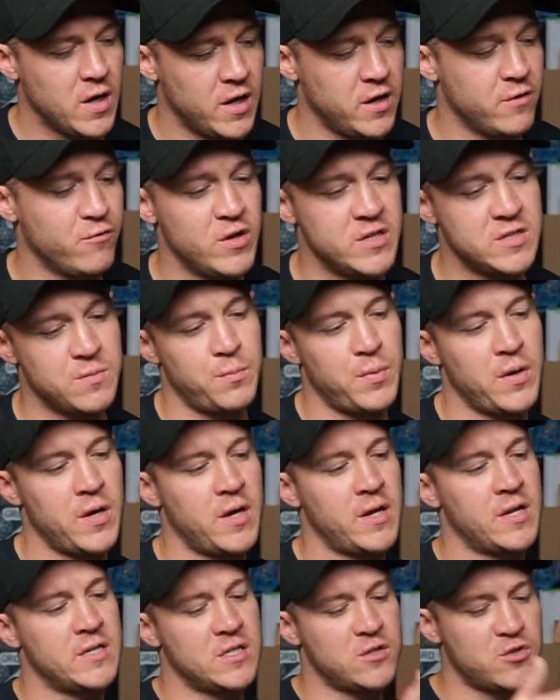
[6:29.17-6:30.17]
And the reason
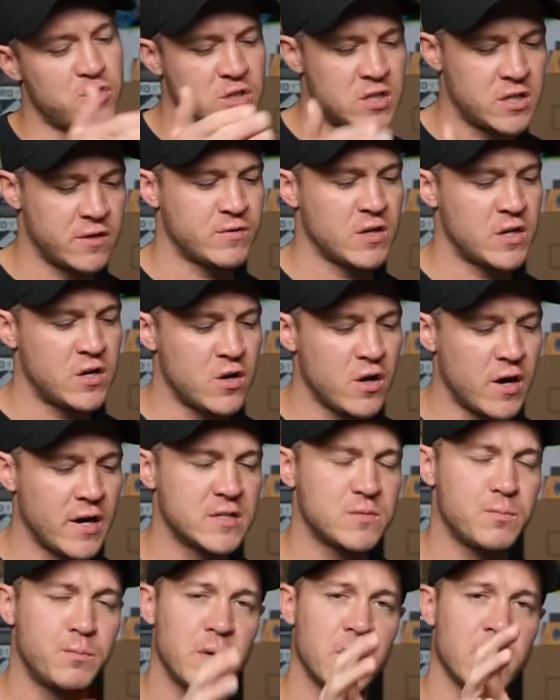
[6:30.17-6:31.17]
being is it just gives a
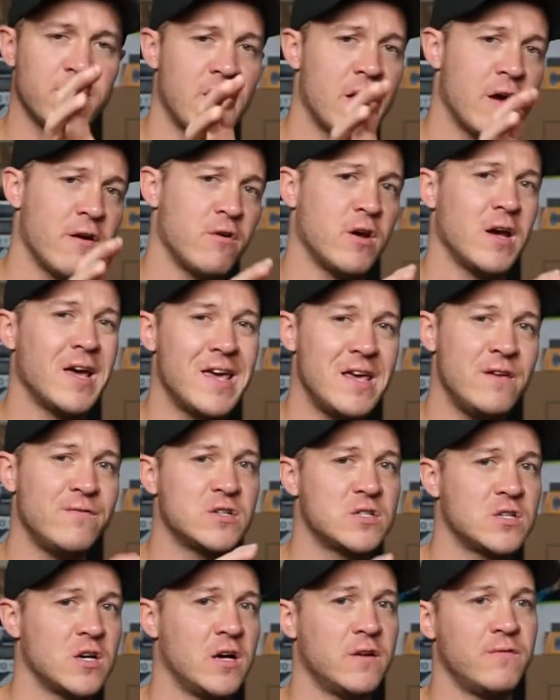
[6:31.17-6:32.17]
nice bit of area
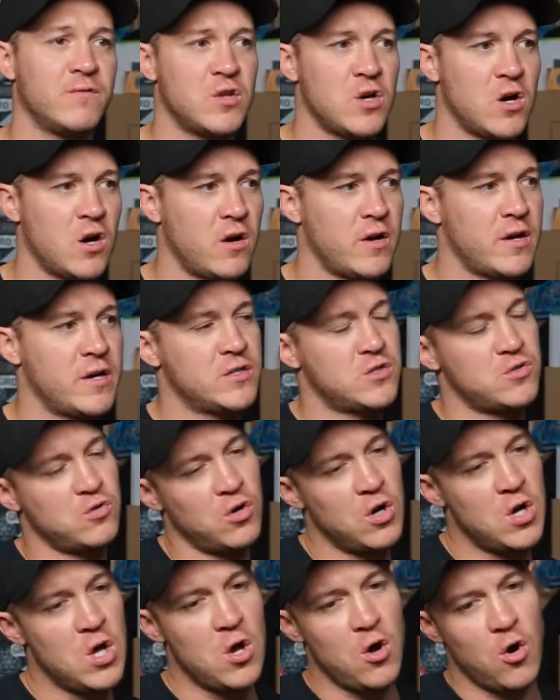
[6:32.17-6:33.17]
either side of the artist
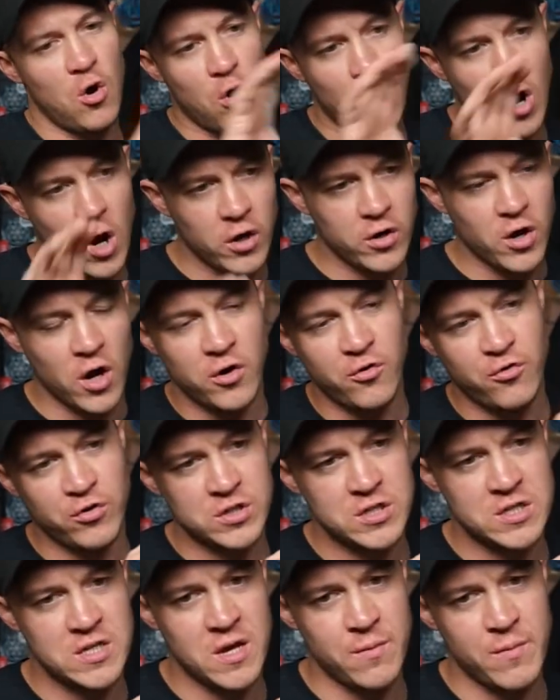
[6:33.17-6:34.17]
or
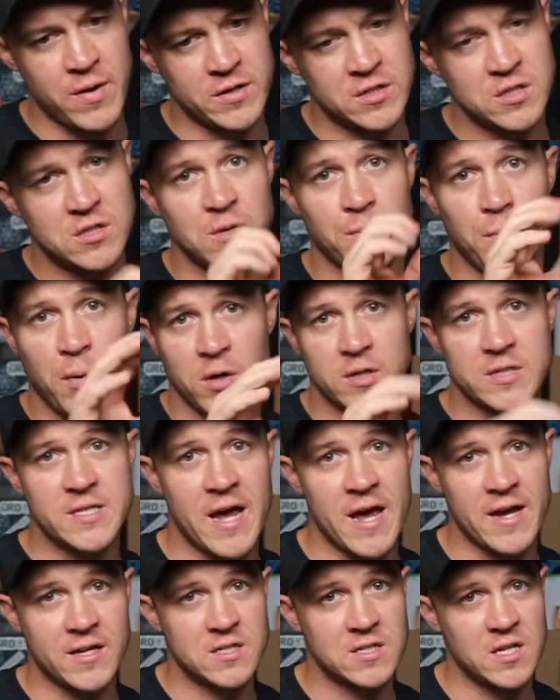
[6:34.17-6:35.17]
across the image to pot
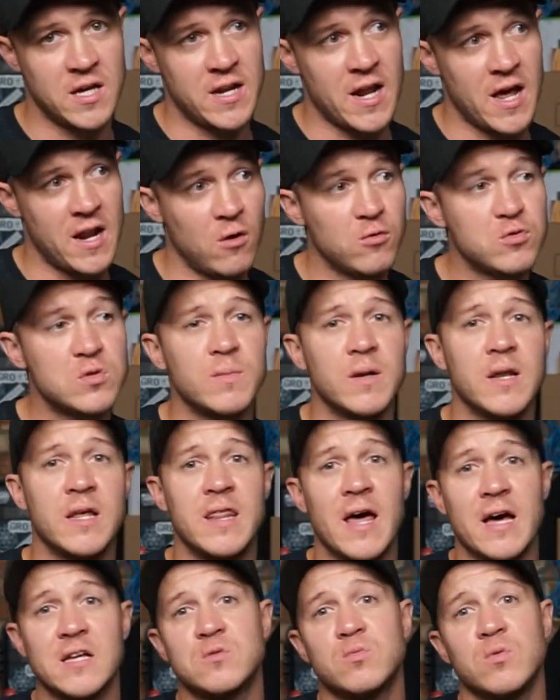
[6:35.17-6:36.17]
text, and ultimately
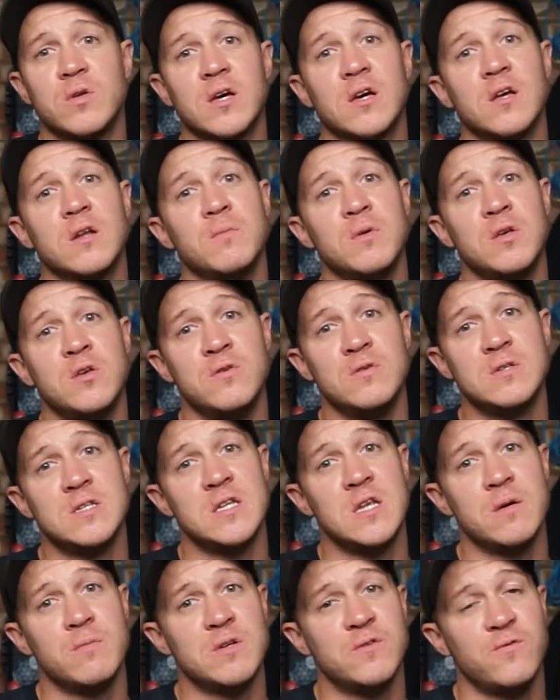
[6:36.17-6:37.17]
that's what they're going to be
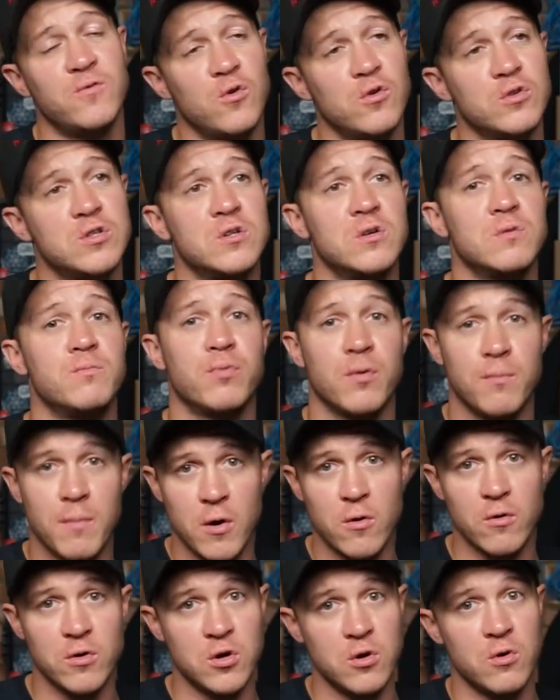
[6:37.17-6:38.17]
using the image for, to
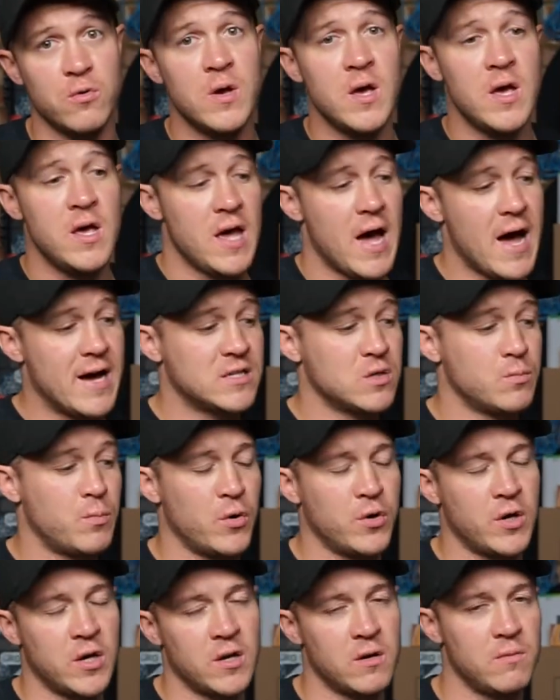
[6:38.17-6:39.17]
promote you as a
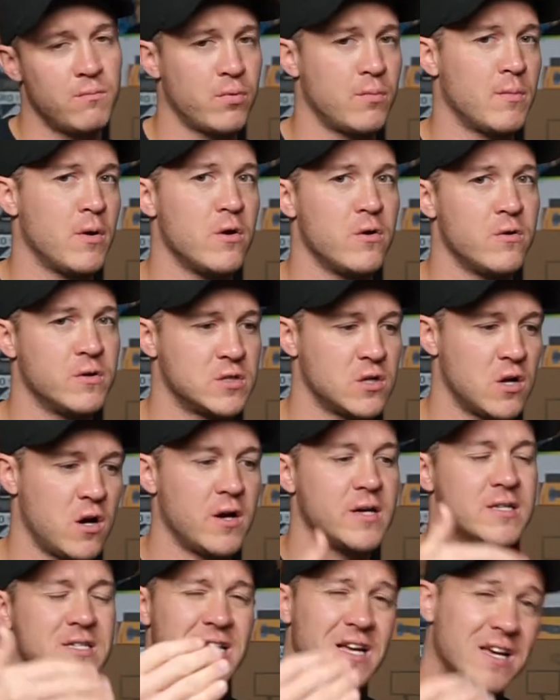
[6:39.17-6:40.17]
booking, promote you as an
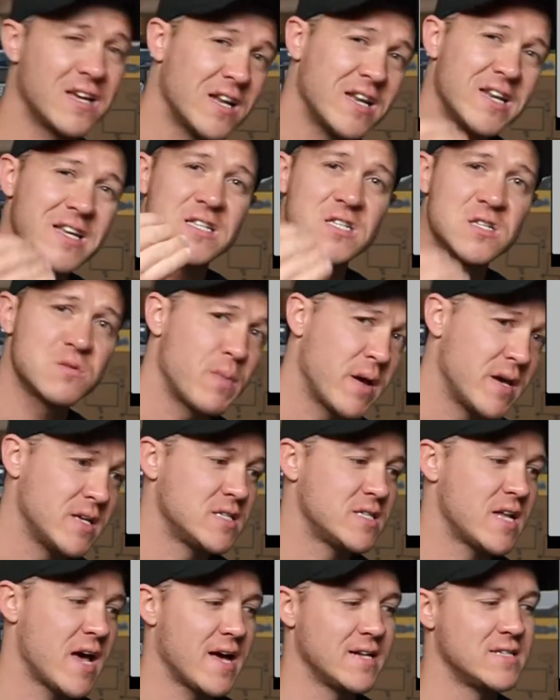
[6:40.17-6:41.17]
artist, and they're going to need
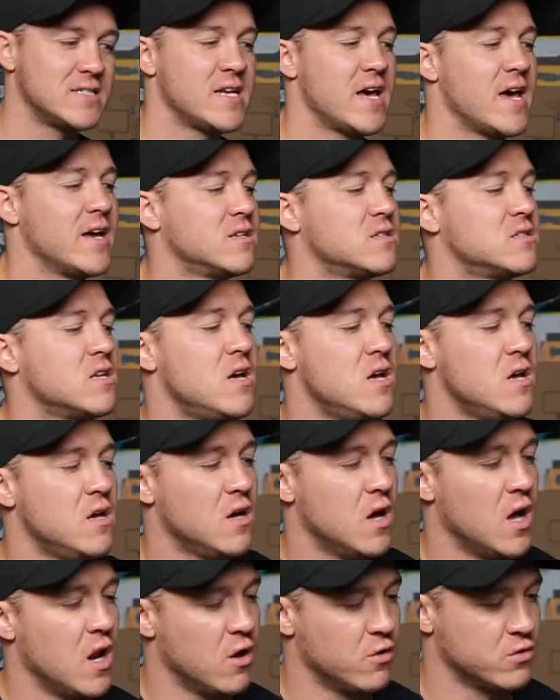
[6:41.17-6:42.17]
space to add text
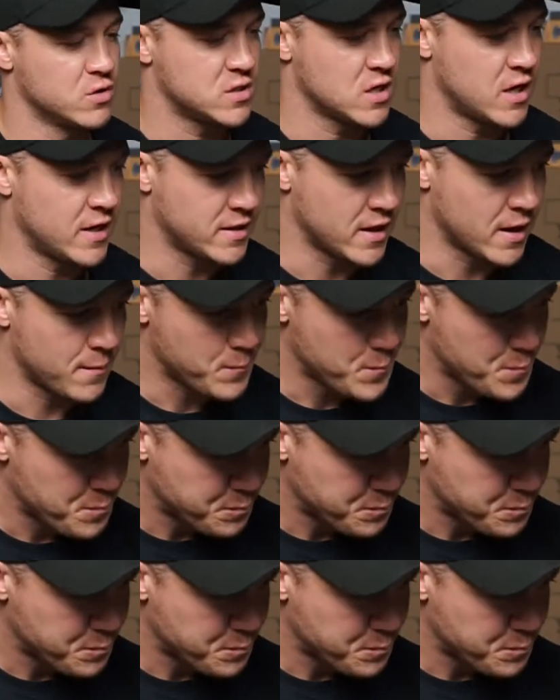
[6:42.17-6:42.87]
alongside that.